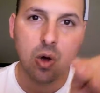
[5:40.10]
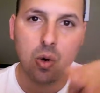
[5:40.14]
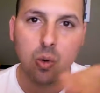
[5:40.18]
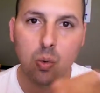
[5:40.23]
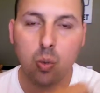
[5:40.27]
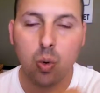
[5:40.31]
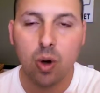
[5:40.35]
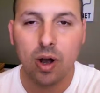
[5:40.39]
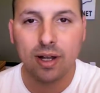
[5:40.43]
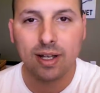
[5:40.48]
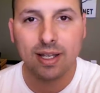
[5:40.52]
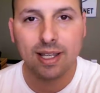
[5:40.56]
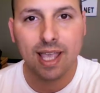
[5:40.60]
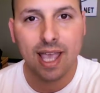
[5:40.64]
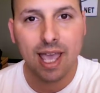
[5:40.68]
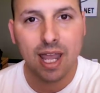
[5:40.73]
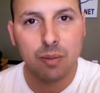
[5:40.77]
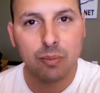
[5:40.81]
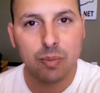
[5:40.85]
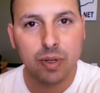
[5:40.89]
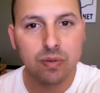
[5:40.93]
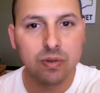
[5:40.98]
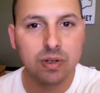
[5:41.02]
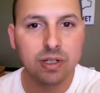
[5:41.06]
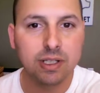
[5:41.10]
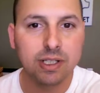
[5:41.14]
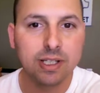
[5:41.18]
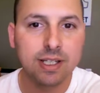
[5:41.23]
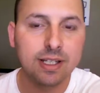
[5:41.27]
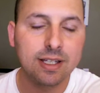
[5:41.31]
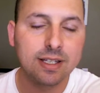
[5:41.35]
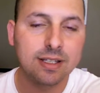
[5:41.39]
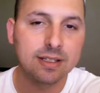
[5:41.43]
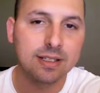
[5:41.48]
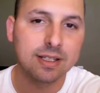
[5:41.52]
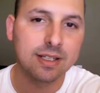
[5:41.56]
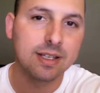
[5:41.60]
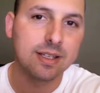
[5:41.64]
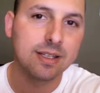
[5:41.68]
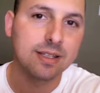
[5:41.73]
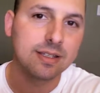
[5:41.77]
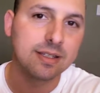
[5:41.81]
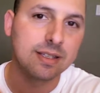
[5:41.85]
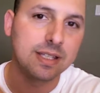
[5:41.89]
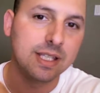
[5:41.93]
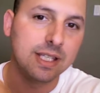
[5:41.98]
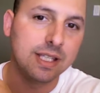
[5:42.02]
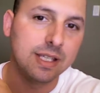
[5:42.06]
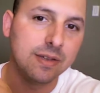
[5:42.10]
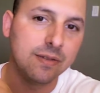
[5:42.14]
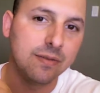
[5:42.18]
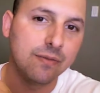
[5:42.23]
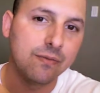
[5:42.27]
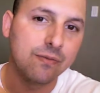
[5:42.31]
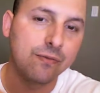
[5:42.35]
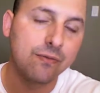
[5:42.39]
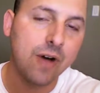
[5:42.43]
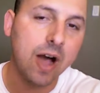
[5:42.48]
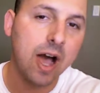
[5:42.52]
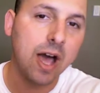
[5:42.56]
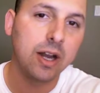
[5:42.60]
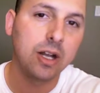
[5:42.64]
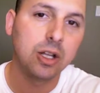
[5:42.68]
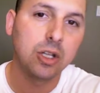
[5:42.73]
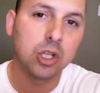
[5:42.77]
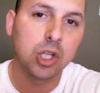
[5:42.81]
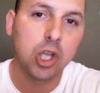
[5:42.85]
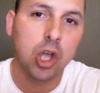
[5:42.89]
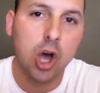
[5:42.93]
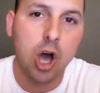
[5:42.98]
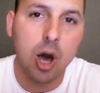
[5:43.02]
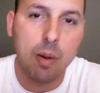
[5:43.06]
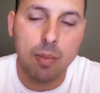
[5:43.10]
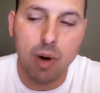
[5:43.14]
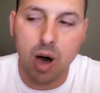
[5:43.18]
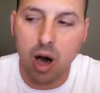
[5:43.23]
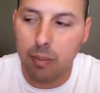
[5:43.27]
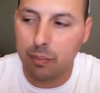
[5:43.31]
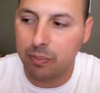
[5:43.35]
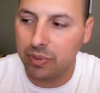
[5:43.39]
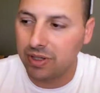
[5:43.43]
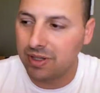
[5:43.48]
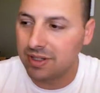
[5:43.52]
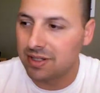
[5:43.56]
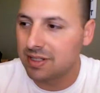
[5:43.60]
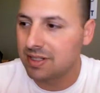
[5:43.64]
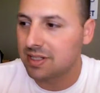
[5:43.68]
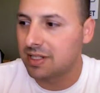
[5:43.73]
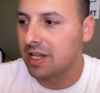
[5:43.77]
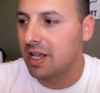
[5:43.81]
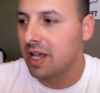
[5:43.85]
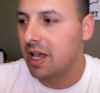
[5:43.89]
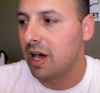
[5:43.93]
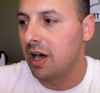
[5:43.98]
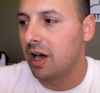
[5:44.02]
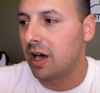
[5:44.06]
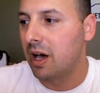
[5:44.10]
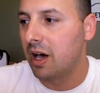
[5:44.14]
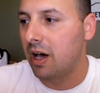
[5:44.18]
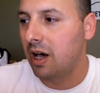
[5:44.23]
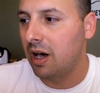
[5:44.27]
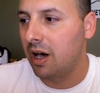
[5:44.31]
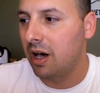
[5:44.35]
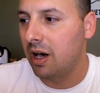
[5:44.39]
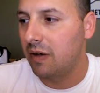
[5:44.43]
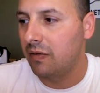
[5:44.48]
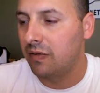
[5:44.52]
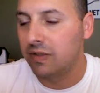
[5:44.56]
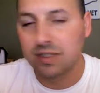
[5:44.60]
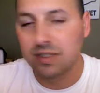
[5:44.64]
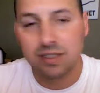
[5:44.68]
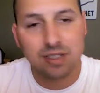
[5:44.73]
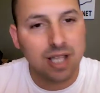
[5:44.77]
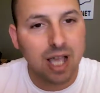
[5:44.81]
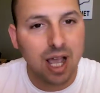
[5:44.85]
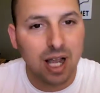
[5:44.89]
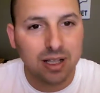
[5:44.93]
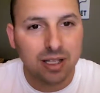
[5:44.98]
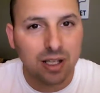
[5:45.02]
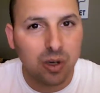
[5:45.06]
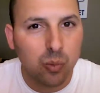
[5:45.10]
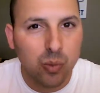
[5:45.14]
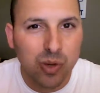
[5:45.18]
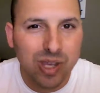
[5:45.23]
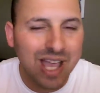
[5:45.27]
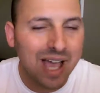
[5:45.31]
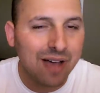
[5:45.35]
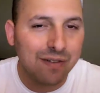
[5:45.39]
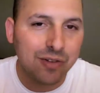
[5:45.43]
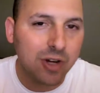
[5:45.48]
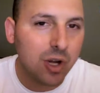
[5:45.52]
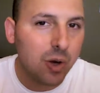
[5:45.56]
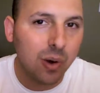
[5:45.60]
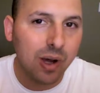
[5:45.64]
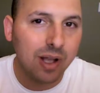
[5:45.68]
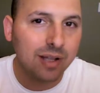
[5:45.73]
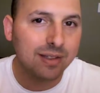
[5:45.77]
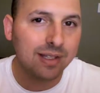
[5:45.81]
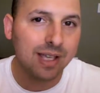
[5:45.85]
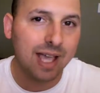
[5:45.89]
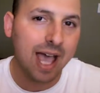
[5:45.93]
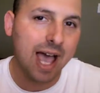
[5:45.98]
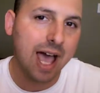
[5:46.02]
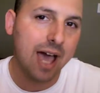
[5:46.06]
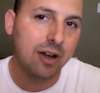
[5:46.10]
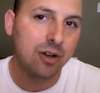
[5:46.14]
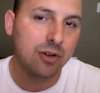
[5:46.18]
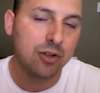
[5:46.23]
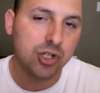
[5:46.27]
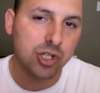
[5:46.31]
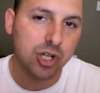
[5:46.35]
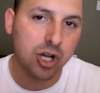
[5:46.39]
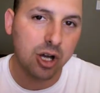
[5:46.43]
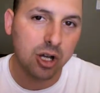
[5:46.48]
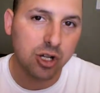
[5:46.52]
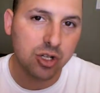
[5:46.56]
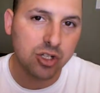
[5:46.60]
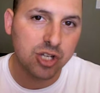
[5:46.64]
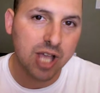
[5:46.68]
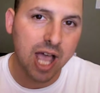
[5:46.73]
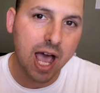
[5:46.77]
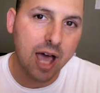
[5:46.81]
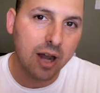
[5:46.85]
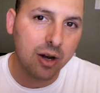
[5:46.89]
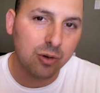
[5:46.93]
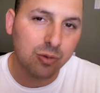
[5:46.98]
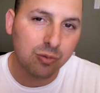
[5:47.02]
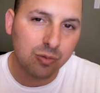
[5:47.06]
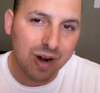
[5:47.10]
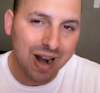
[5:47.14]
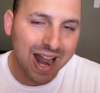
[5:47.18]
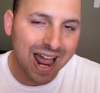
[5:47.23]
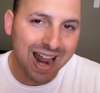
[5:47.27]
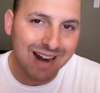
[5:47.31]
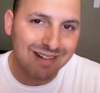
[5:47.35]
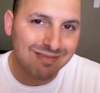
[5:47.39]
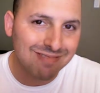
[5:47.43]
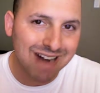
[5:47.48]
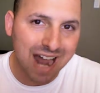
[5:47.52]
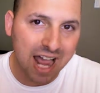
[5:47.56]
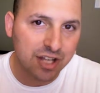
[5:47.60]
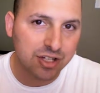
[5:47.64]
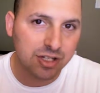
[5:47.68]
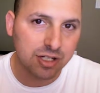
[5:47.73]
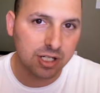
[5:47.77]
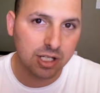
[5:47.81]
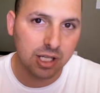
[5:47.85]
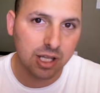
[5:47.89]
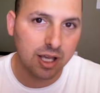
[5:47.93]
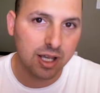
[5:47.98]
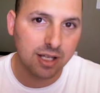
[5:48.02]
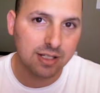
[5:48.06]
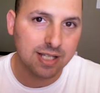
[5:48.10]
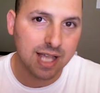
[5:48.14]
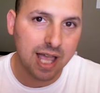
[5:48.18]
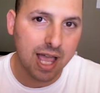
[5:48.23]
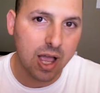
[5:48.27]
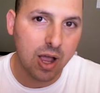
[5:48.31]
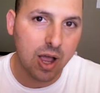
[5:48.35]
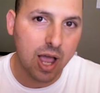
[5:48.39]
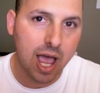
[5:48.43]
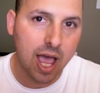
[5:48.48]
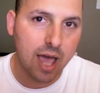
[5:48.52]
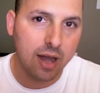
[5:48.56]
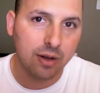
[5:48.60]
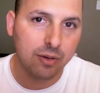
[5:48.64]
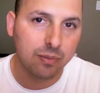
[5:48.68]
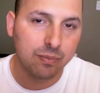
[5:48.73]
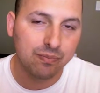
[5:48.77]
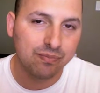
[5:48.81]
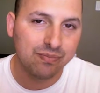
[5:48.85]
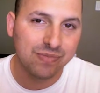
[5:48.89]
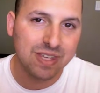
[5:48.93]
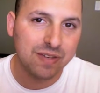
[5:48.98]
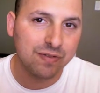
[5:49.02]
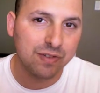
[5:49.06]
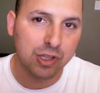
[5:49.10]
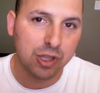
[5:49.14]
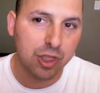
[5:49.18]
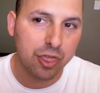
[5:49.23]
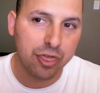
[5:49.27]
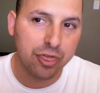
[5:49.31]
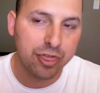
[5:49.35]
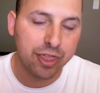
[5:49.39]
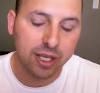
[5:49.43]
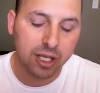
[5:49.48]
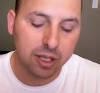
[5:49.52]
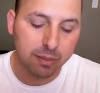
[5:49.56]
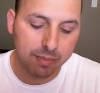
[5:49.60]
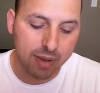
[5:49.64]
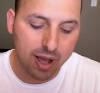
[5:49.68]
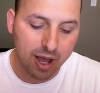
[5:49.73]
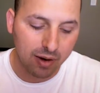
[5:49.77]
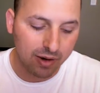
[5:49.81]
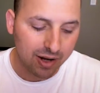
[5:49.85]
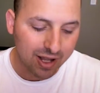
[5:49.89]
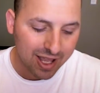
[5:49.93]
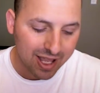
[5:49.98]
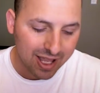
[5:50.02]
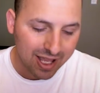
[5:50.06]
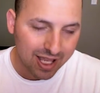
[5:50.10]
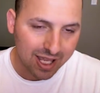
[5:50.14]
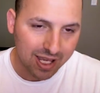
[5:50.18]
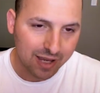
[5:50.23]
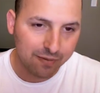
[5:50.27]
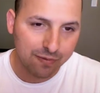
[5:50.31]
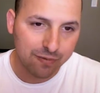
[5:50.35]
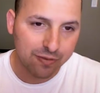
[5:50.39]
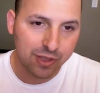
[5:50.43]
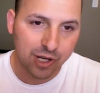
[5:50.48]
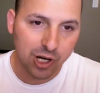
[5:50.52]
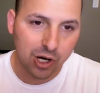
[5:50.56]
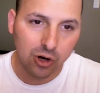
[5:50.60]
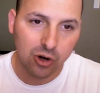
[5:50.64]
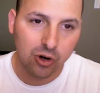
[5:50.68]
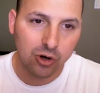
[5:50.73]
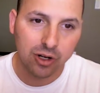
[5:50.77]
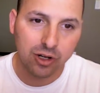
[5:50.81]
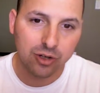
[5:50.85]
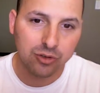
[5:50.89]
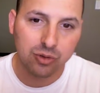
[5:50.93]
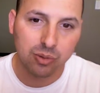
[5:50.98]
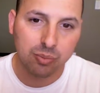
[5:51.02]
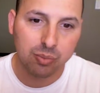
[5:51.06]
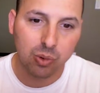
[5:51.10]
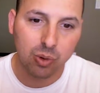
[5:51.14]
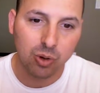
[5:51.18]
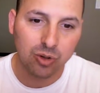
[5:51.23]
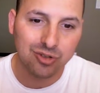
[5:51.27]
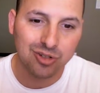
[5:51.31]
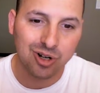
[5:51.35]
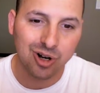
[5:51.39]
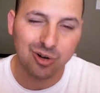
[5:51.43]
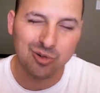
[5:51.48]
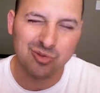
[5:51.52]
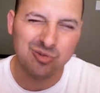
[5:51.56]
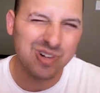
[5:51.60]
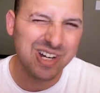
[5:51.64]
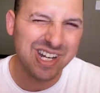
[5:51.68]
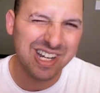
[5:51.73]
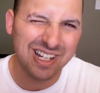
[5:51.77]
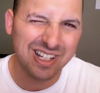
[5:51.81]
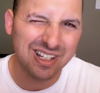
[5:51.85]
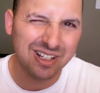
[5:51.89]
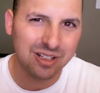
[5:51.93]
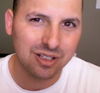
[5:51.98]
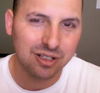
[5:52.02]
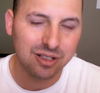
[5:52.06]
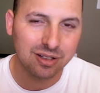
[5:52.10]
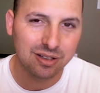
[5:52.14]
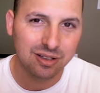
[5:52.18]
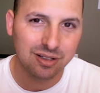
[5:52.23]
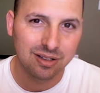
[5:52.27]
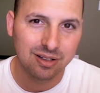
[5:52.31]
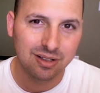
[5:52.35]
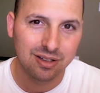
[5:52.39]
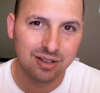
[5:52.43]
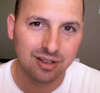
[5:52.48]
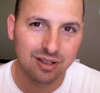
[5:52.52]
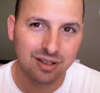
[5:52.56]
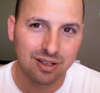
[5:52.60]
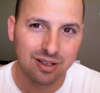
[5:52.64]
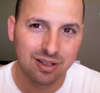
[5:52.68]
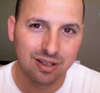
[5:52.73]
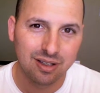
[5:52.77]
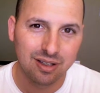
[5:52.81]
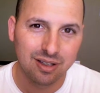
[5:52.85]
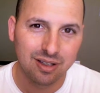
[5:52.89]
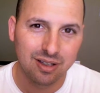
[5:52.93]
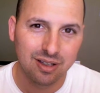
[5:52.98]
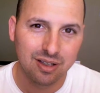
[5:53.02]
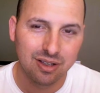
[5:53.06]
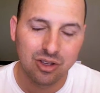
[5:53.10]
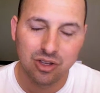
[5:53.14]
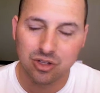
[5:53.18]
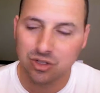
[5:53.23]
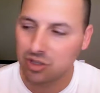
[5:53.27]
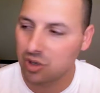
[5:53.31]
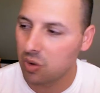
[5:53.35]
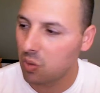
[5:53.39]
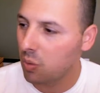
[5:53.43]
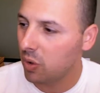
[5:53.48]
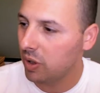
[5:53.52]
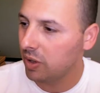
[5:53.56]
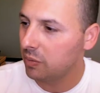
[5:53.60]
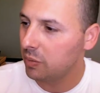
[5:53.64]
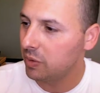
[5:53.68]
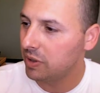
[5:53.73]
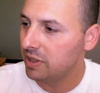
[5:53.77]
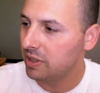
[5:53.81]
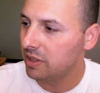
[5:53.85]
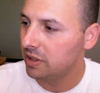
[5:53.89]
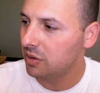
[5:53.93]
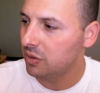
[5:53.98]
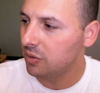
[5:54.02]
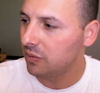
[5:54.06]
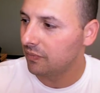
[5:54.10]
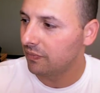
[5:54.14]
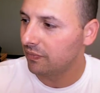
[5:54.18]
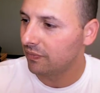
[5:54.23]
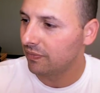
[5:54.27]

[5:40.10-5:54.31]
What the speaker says: what can be released is the final comeuppance of a stock that we have no idea how to judge, how to rationalize, how to even think about if the earnings reports are real. So what do?